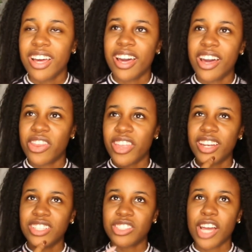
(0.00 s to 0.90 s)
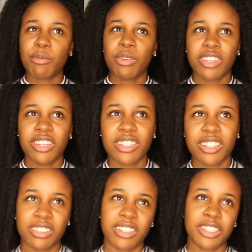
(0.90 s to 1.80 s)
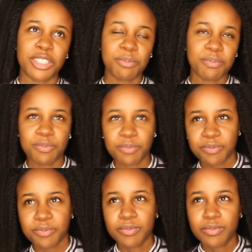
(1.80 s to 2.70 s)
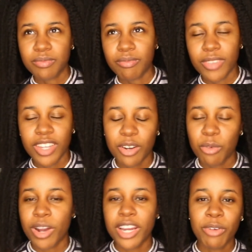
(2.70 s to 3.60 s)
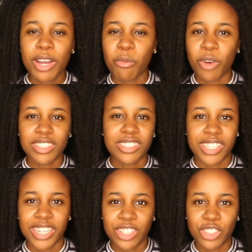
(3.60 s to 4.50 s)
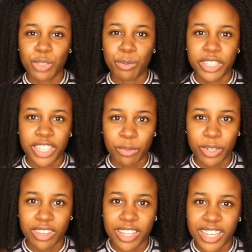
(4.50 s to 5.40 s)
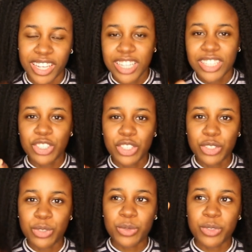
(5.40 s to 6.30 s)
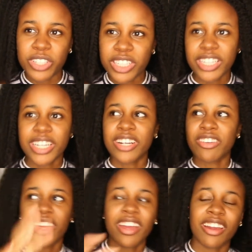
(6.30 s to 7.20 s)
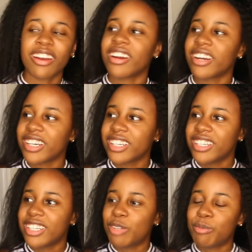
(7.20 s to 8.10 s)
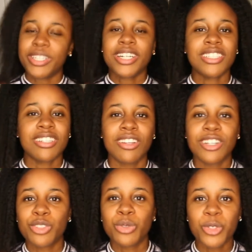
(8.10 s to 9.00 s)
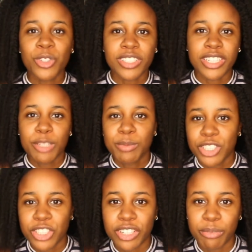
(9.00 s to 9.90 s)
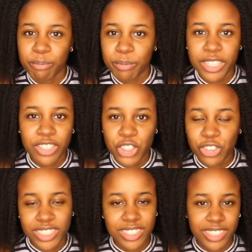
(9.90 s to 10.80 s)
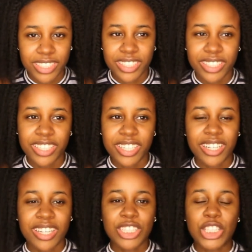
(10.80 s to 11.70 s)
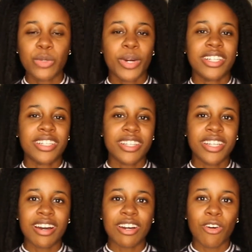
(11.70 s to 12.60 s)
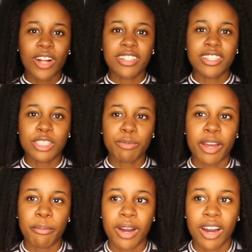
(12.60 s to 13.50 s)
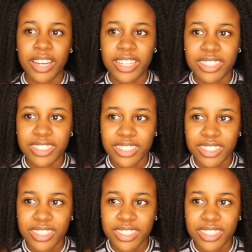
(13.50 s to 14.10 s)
And then it just had me thinking, like, why do I want sage to begin with? Like, to clear the air because it looks cool and hipster and Pinteresty. Do I need that? All I need is my mind